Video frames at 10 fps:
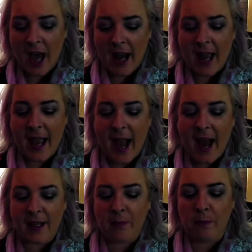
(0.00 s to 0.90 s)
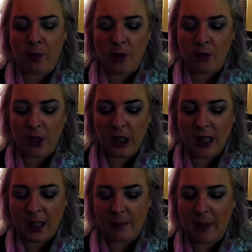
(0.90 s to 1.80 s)
and I had put the
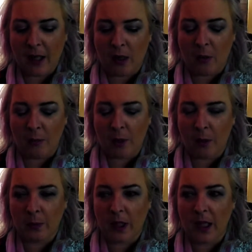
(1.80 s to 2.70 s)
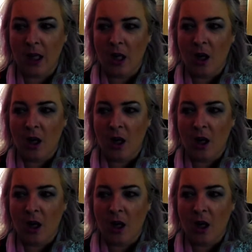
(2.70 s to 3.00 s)
lid back on properly,